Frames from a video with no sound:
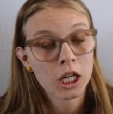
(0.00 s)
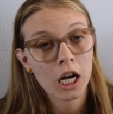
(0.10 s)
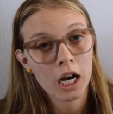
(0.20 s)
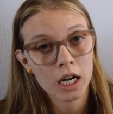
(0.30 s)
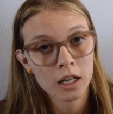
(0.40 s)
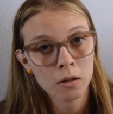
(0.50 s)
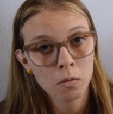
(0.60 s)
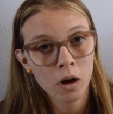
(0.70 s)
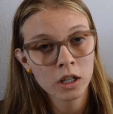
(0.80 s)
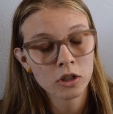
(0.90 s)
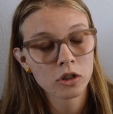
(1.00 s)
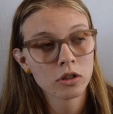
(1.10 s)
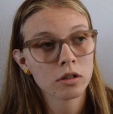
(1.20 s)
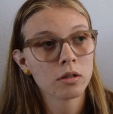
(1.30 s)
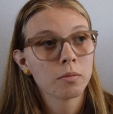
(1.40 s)
I didn't watch
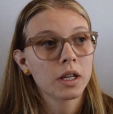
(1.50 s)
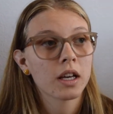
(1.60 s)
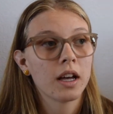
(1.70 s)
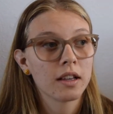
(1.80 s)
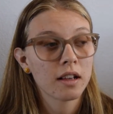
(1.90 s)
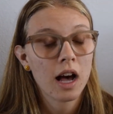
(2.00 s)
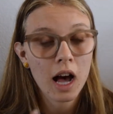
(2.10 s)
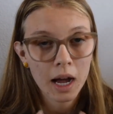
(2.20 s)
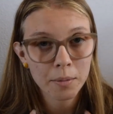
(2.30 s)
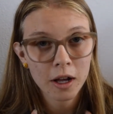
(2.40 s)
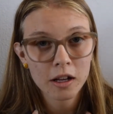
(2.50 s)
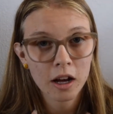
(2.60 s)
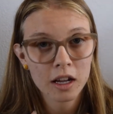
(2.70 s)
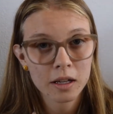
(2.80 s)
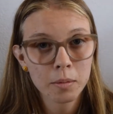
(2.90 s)
because I'm not
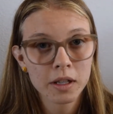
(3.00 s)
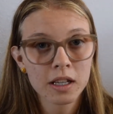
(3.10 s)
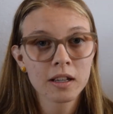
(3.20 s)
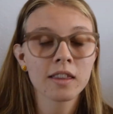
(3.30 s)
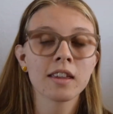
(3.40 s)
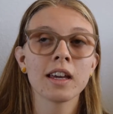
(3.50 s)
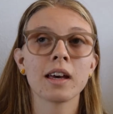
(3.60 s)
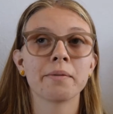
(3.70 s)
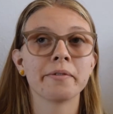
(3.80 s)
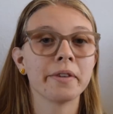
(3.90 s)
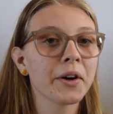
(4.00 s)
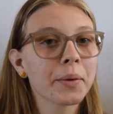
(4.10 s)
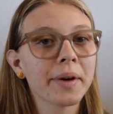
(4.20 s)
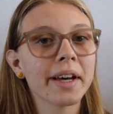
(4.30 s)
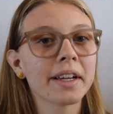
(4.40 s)
caught up on anything. I'm very
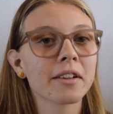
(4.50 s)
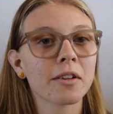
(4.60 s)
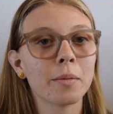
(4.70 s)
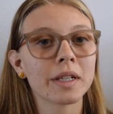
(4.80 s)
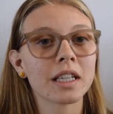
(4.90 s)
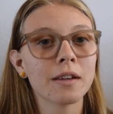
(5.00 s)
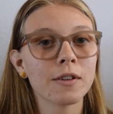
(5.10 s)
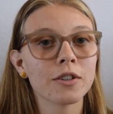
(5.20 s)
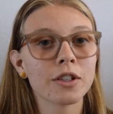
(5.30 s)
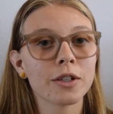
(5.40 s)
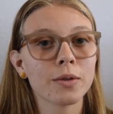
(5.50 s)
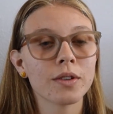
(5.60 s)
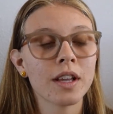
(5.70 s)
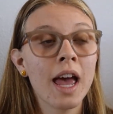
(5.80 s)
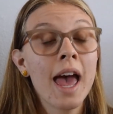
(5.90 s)
behind on all my TV
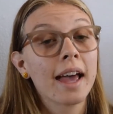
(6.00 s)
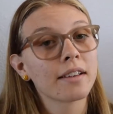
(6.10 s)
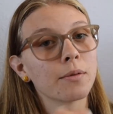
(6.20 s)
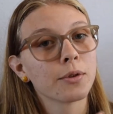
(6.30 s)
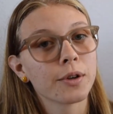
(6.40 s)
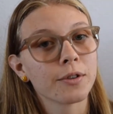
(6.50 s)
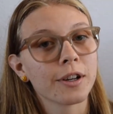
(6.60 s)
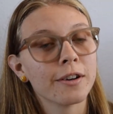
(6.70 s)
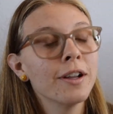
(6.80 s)
shows, except for Riverdale.